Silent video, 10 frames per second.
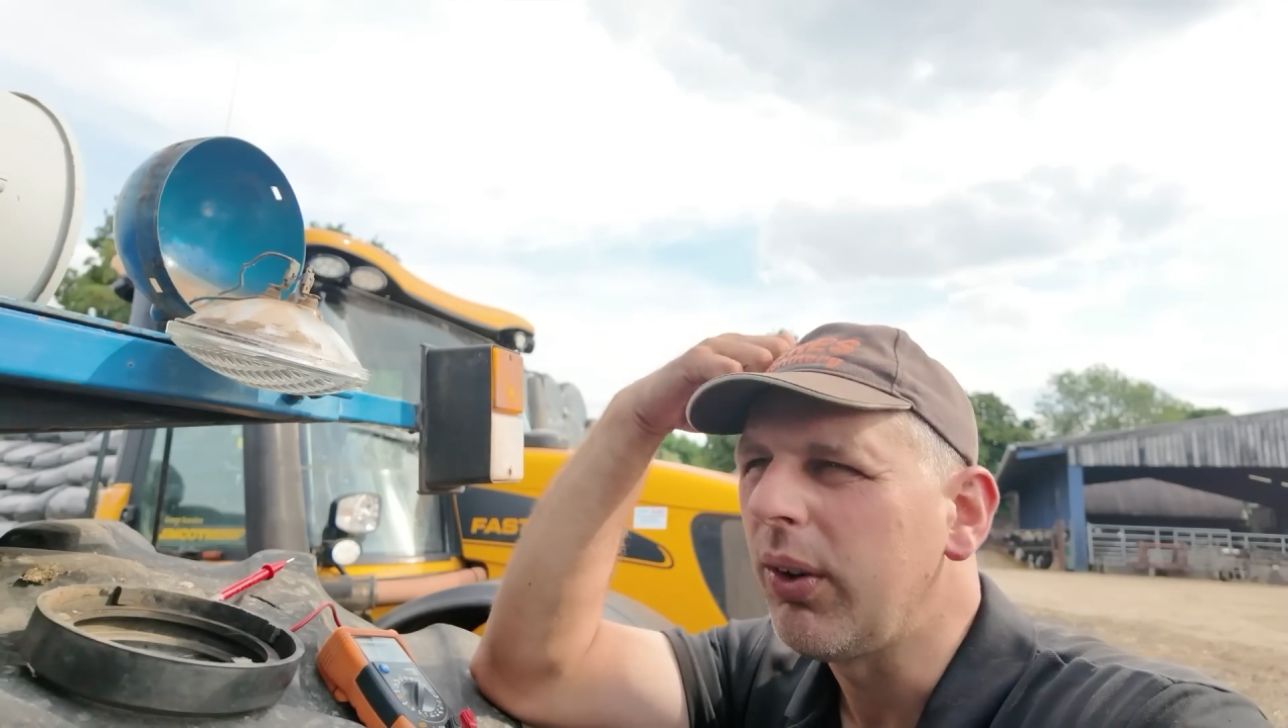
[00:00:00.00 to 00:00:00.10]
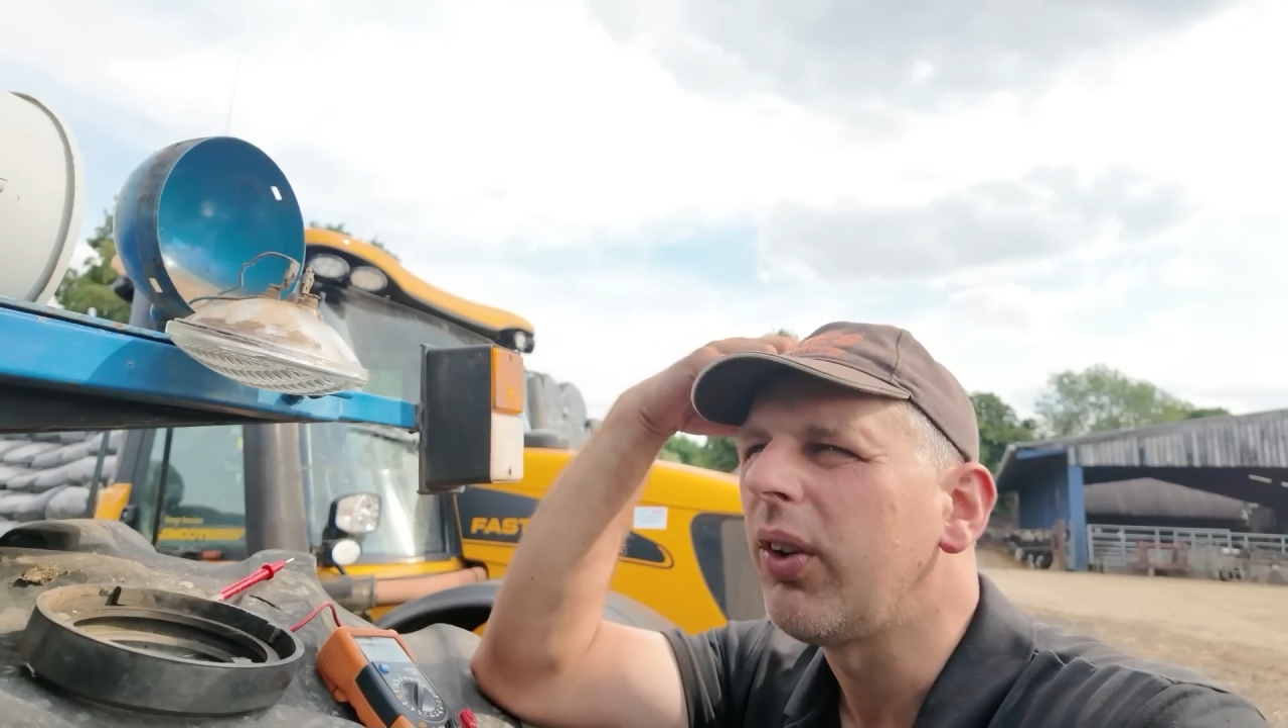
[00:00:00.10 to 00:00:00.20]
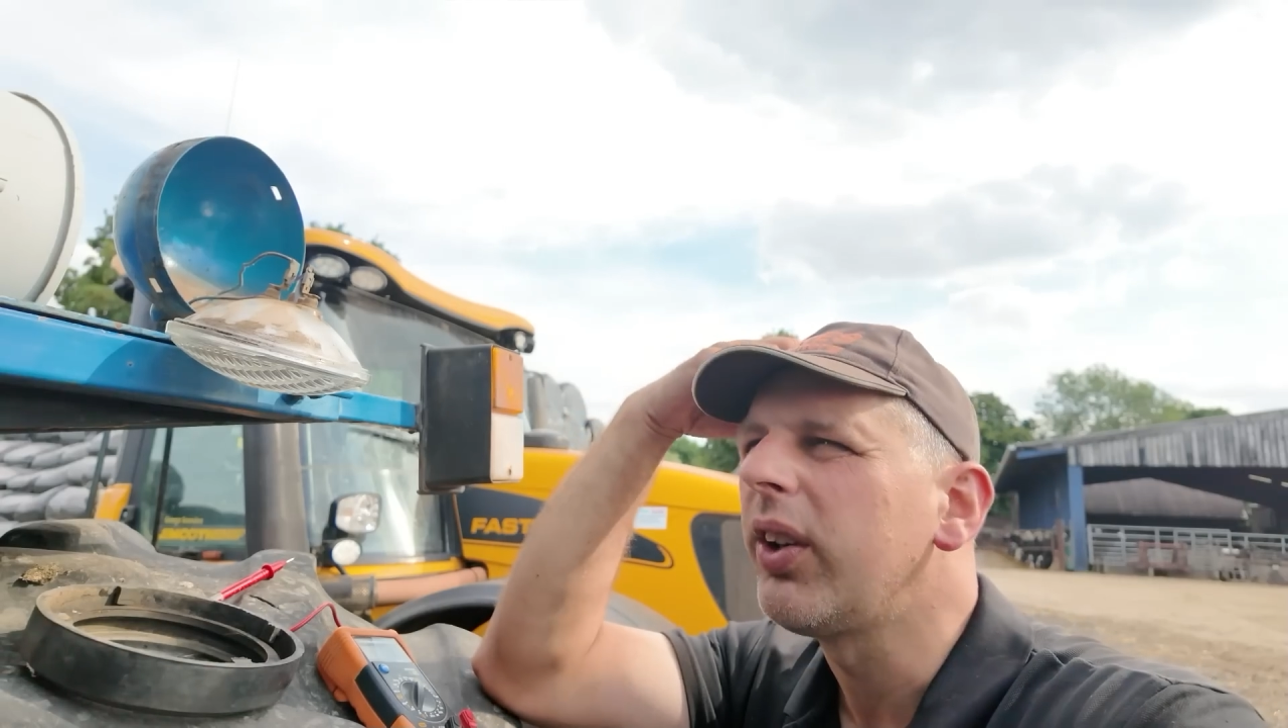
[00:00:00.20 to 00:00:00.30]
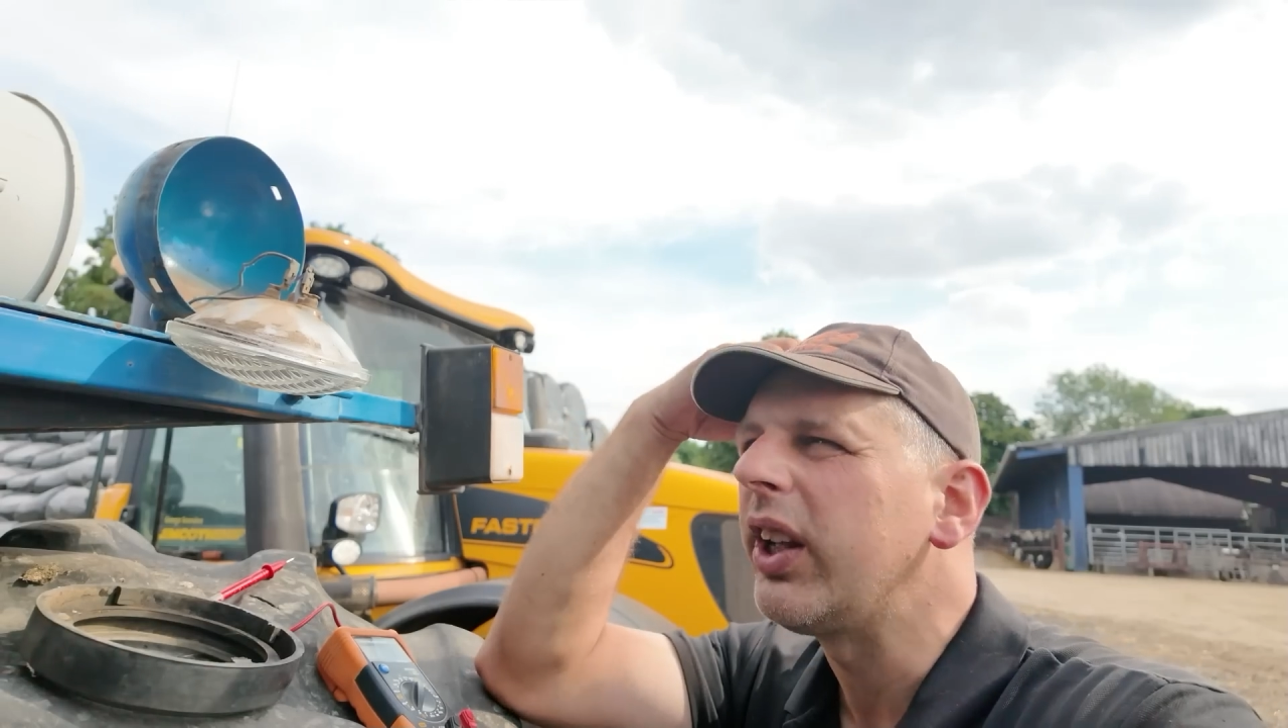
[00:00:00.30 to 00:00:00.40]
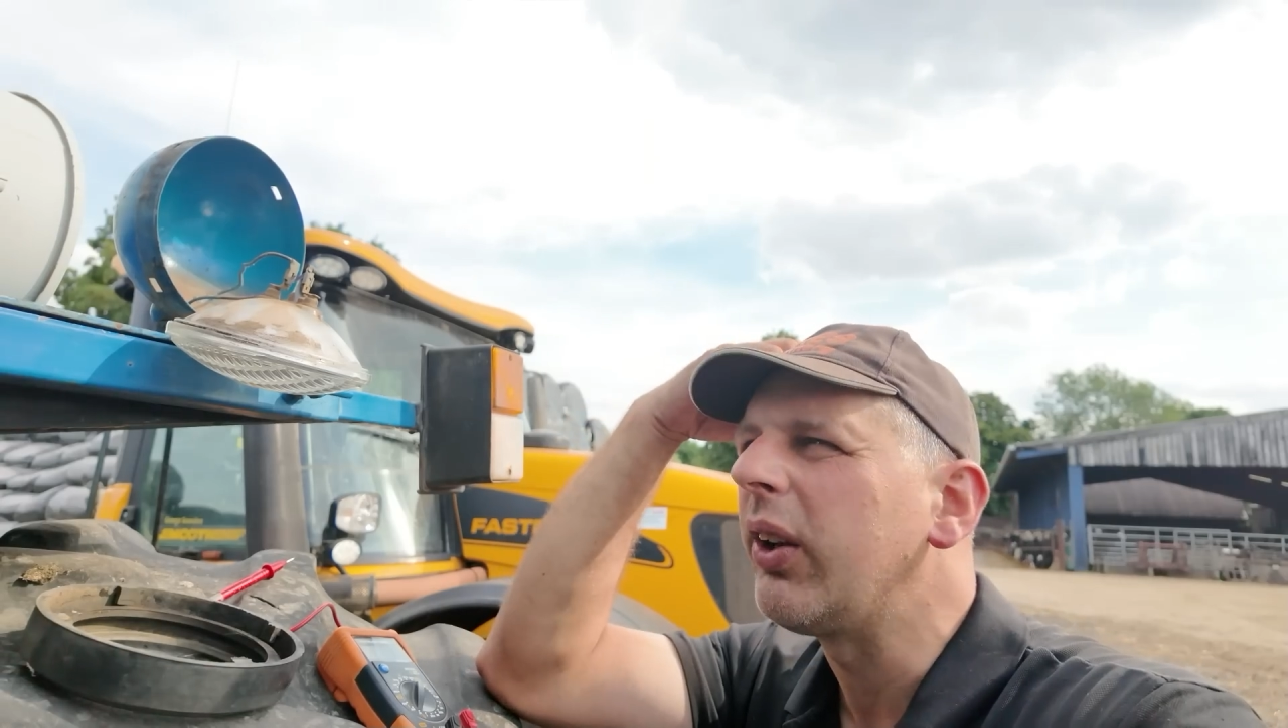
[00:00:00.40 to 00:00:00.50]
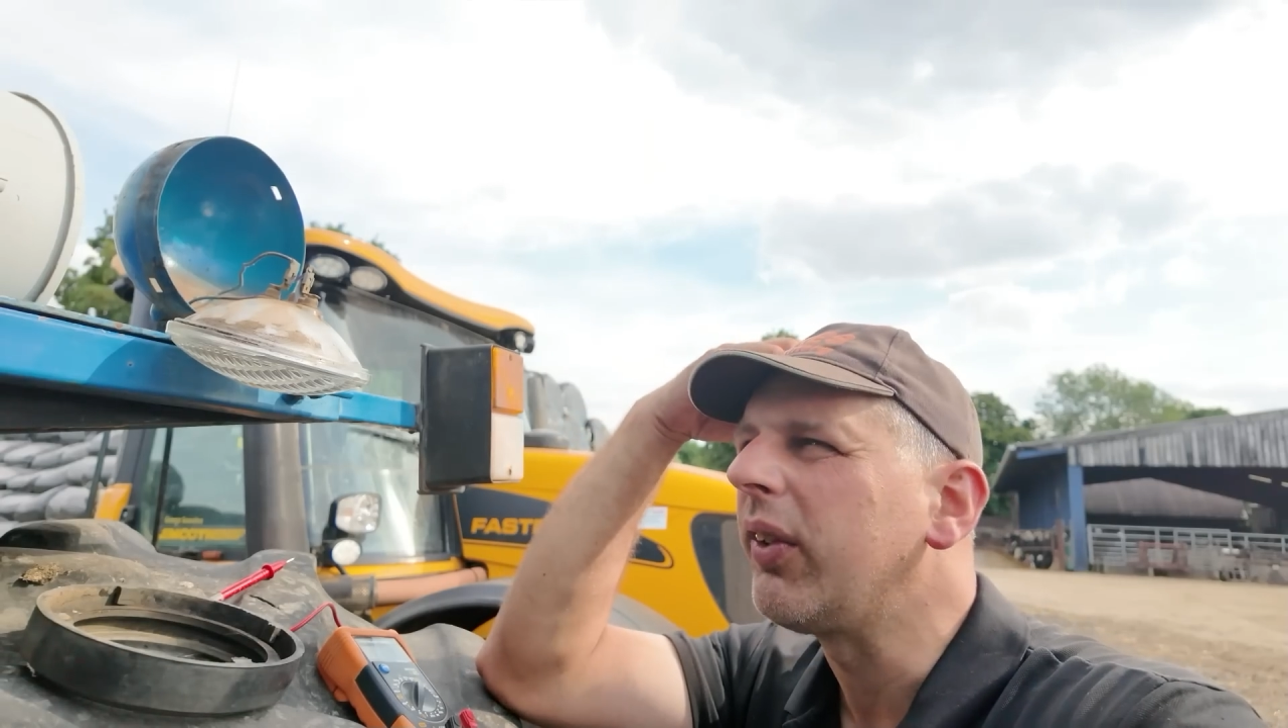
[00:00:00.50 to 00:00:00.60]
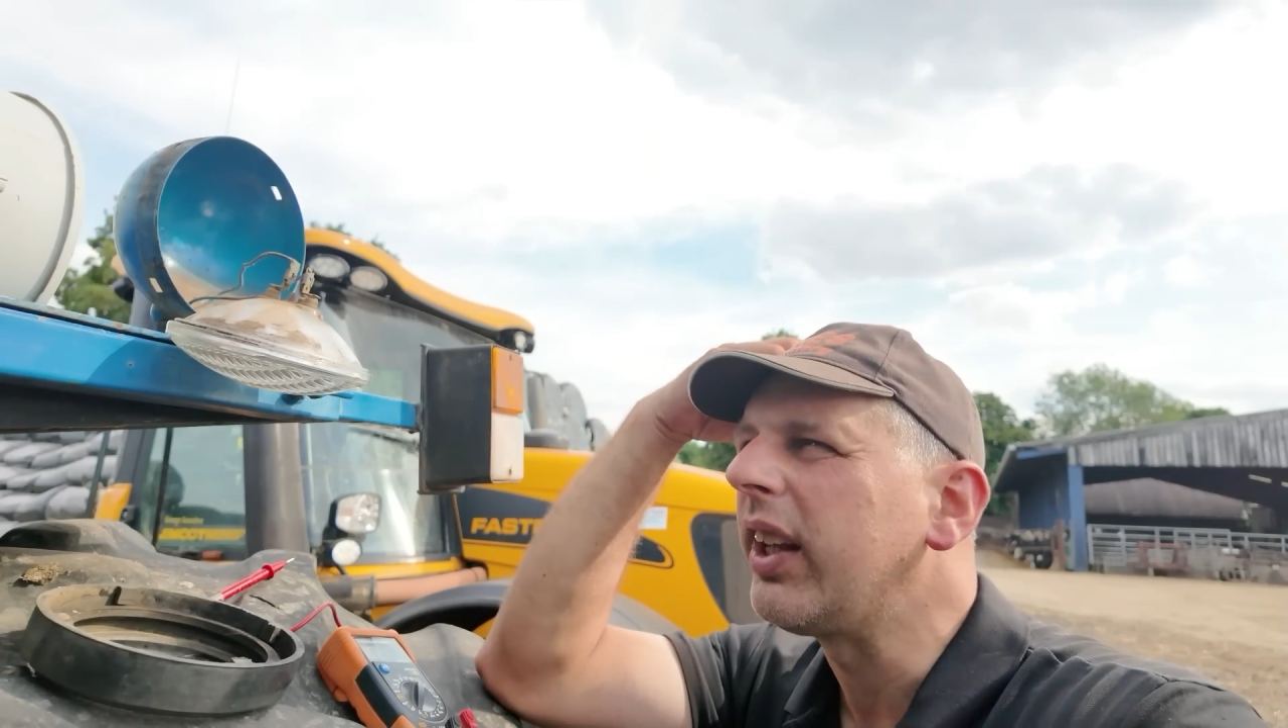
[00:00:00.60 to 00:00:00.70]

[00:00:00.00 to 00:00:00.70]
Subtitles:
like, you know, on